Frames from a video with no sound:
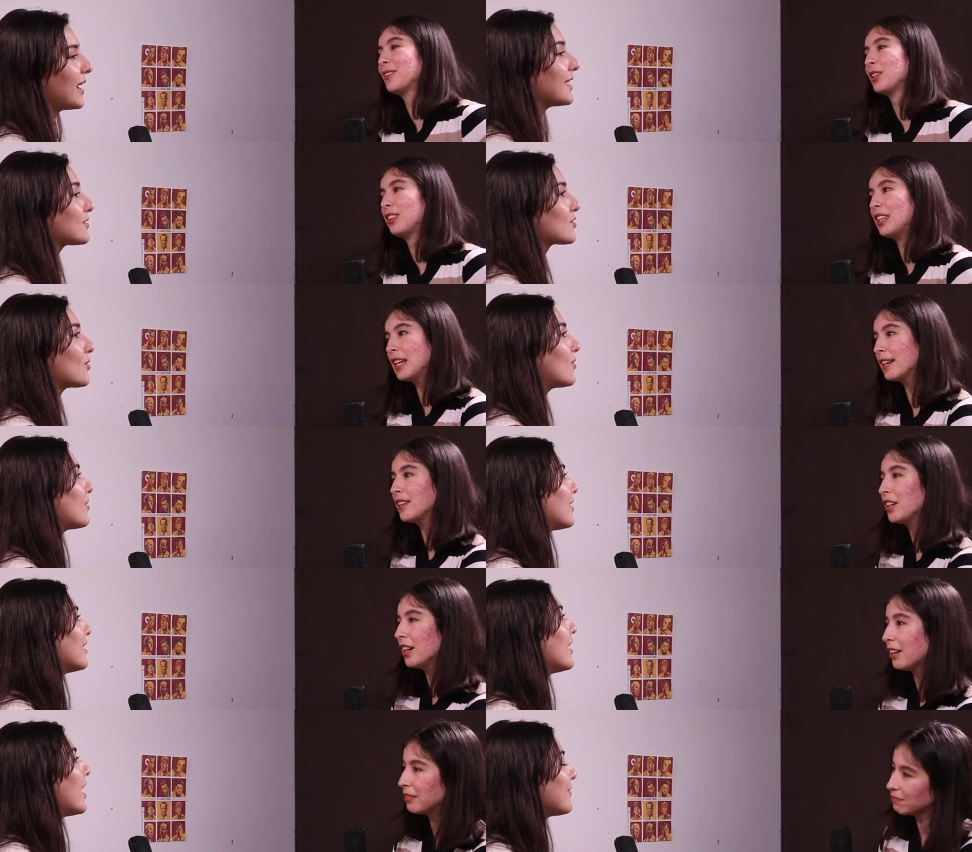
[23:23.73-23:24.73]
Speaker 1: and
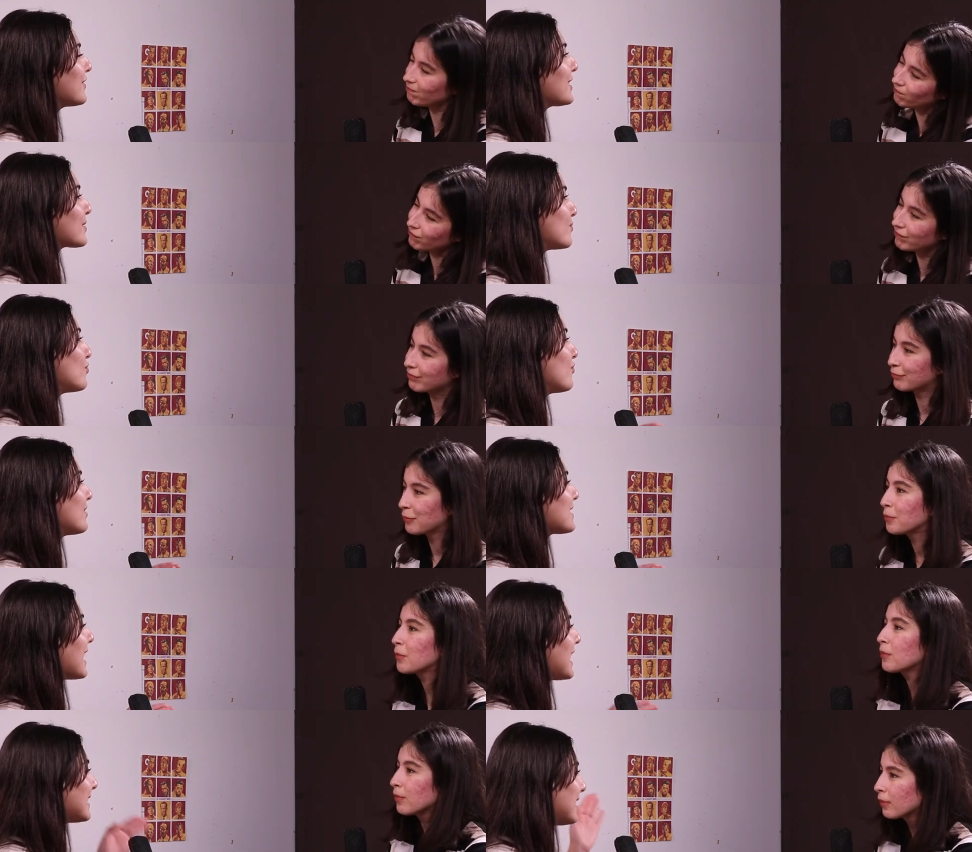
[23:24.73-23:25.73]
Theater. so I feel like
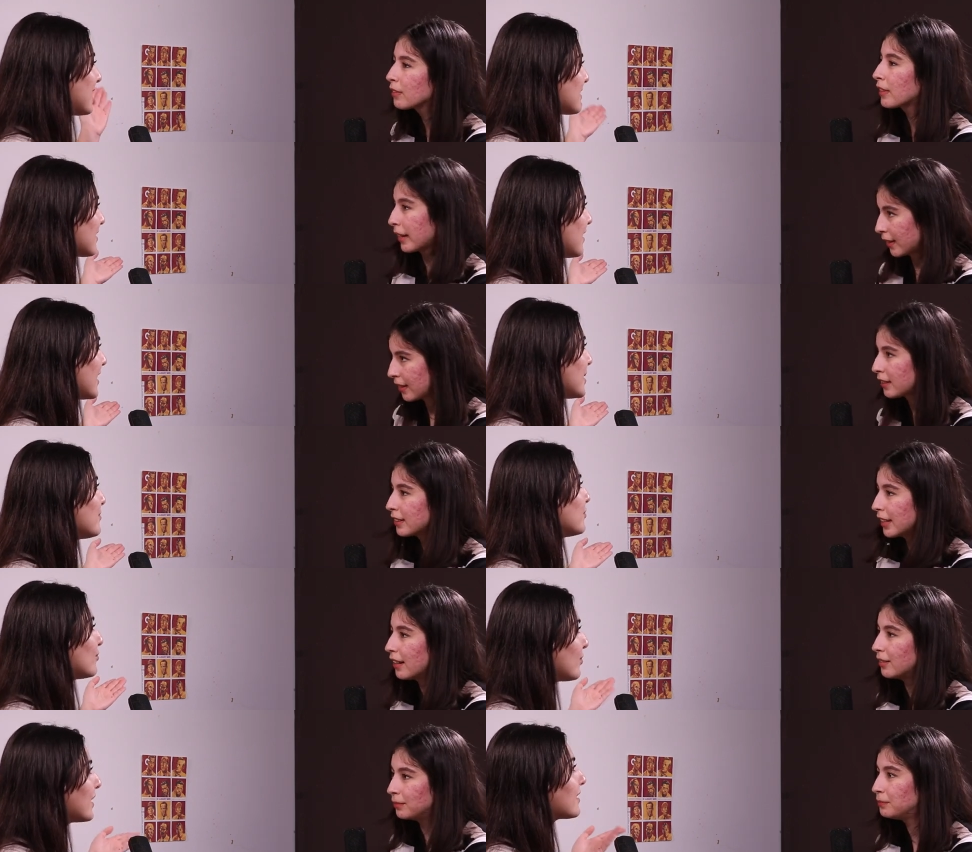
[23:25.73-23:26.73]
movies at that time
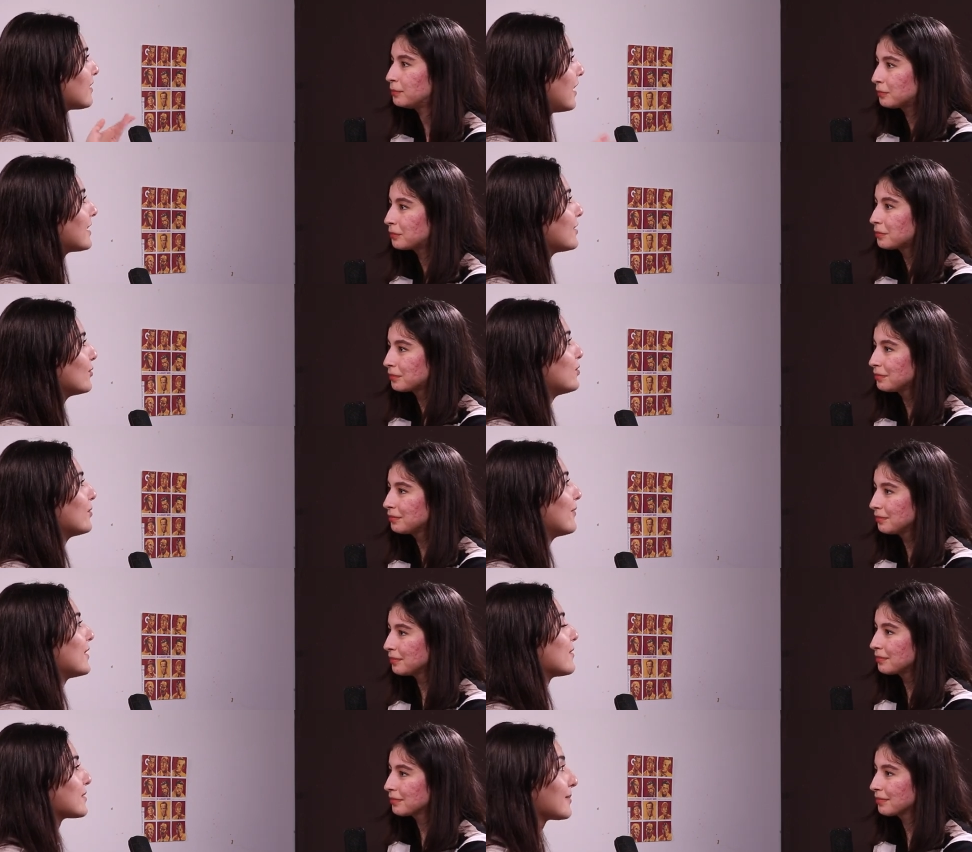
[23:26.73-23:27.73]
yeah. were like YouTube
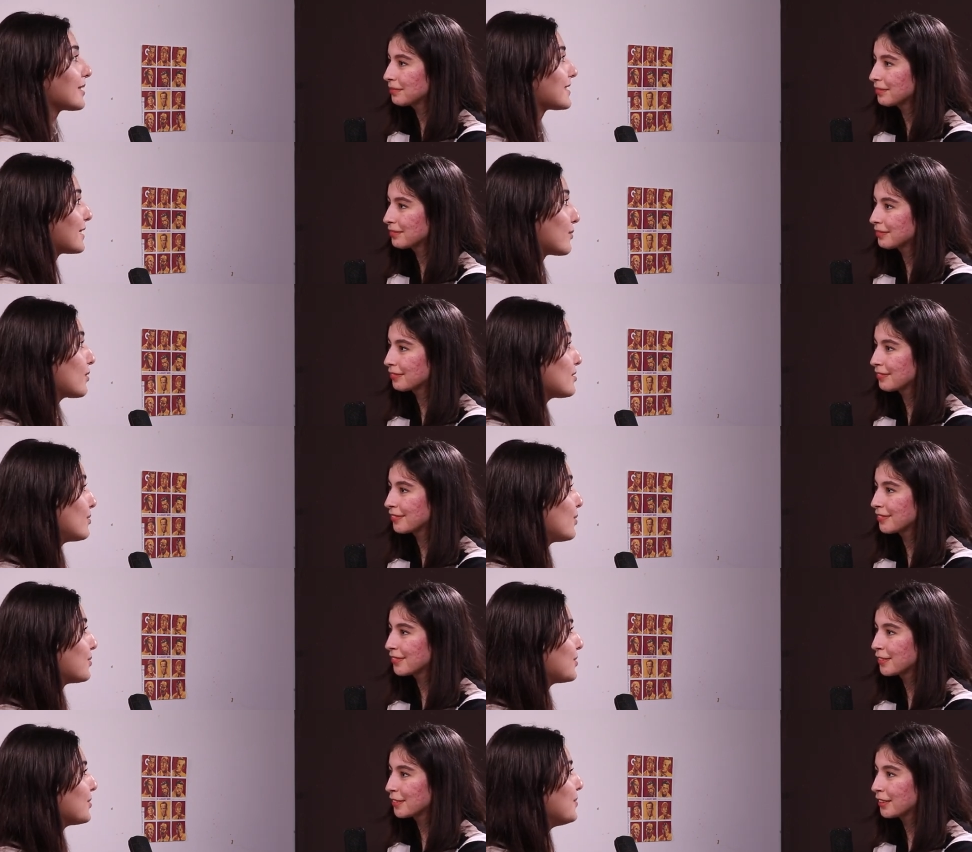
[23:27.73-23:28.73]
videos because there was no
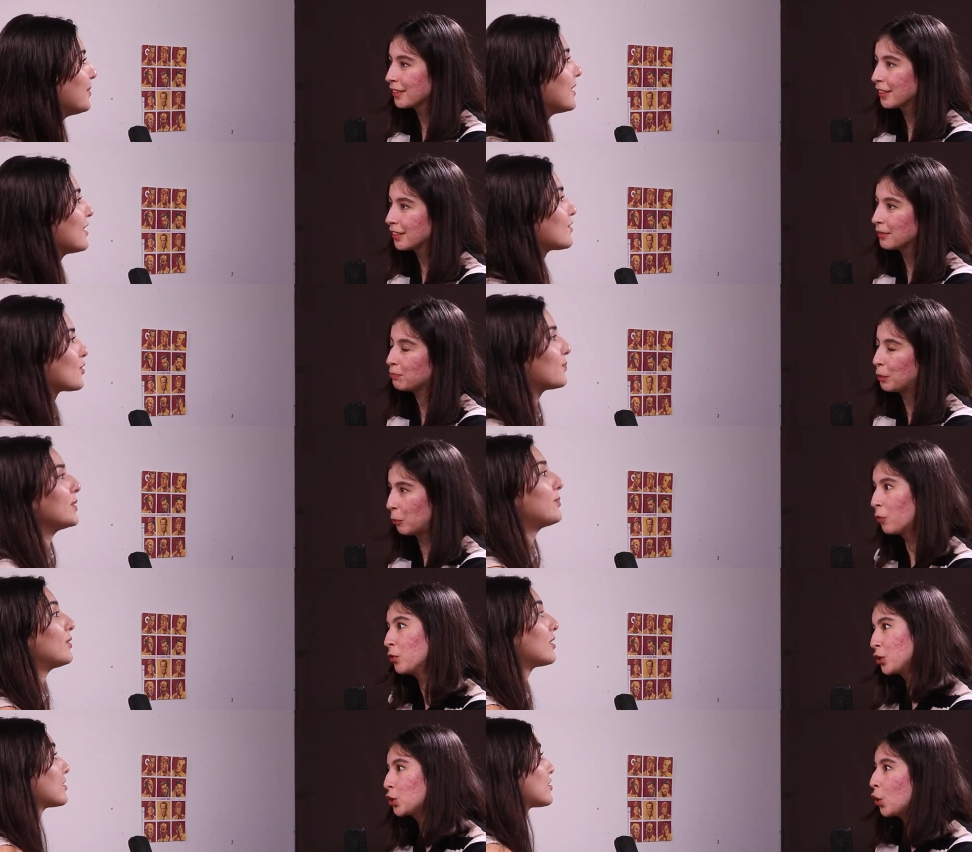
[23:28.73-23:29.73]
YouTube. So people,
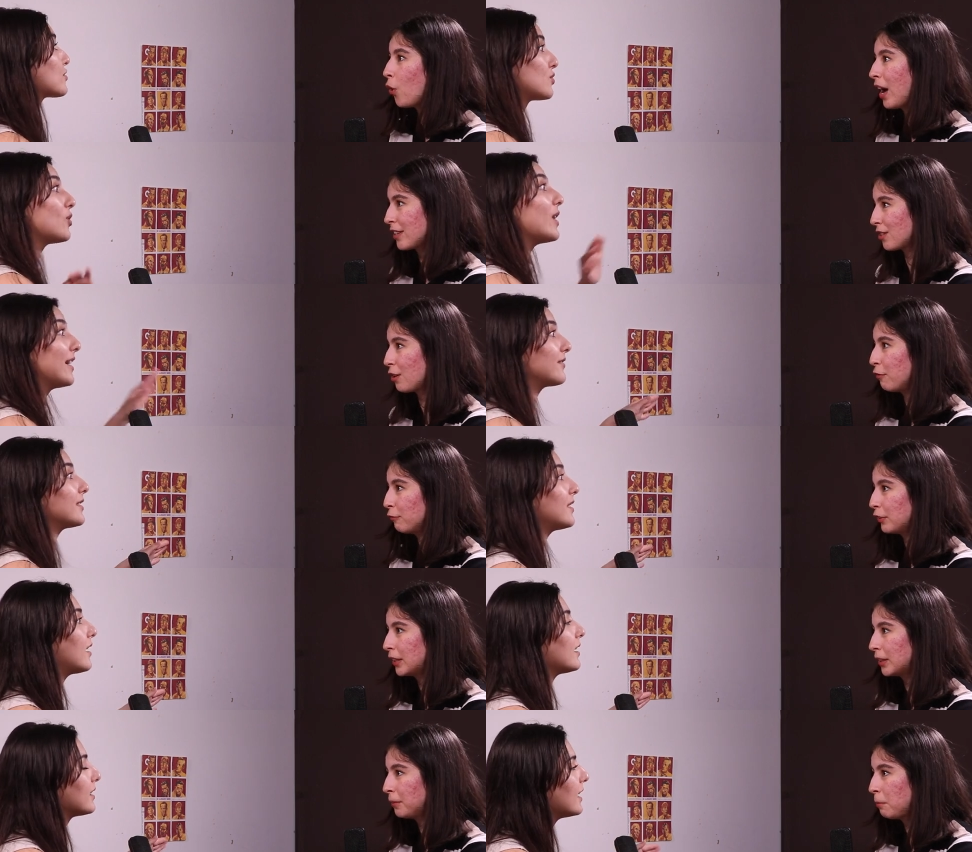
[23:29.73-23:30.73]
people are just go, go every
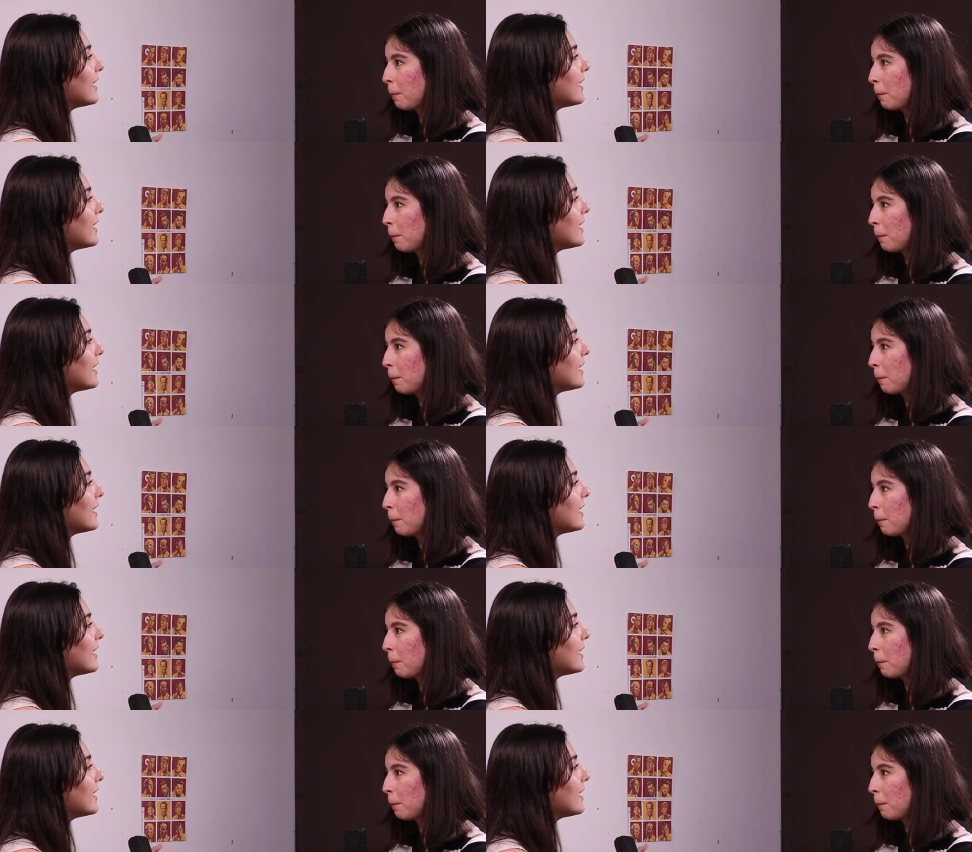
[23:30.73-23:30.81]
night.